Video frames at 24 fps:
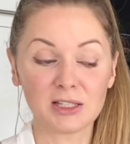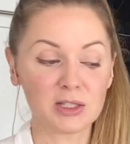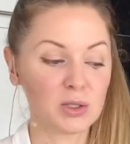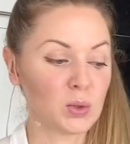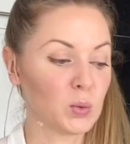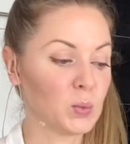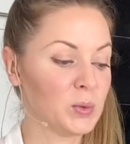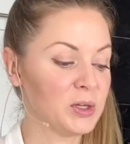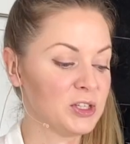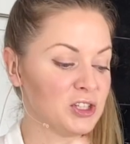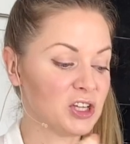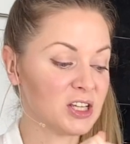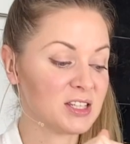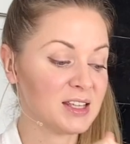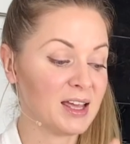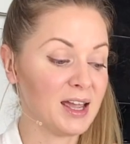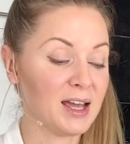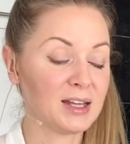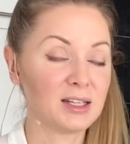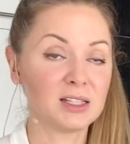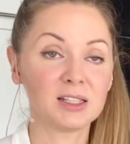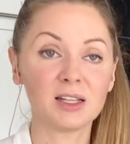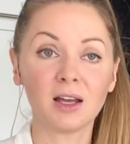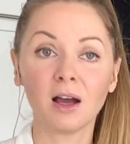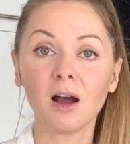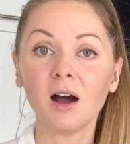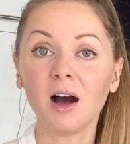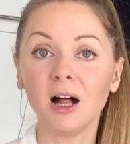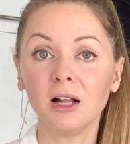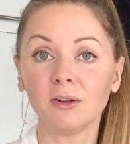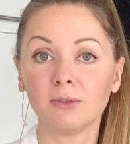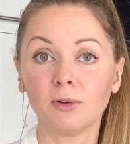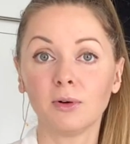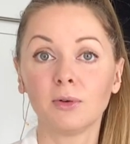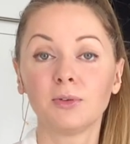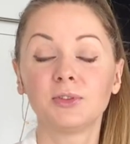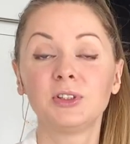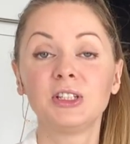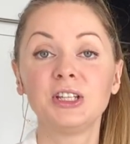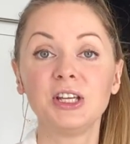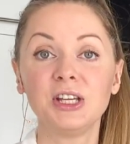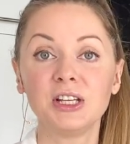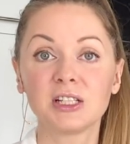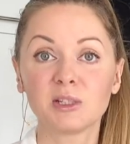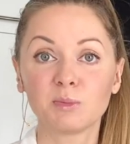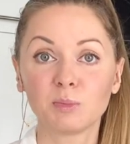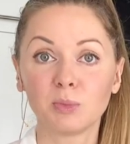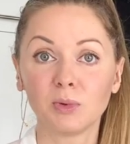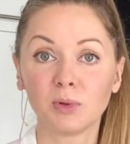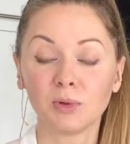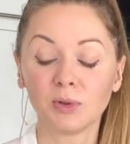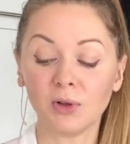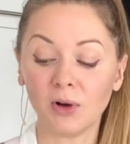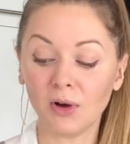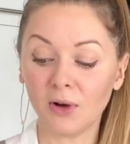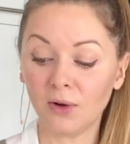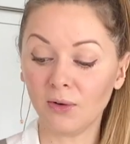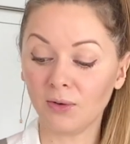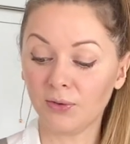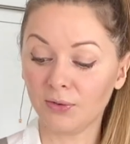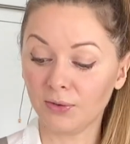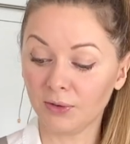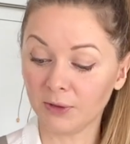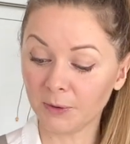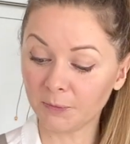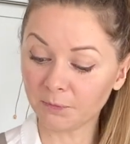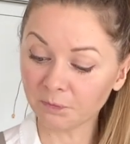So we just added a half of teaspoon of